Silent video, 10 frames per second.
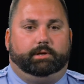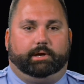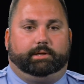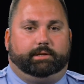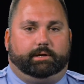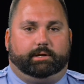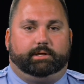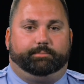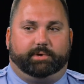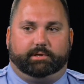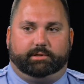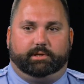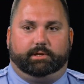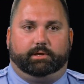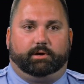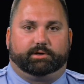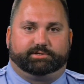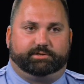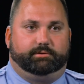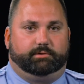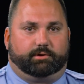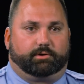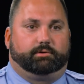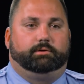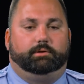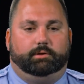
and ended up being the youngest girl.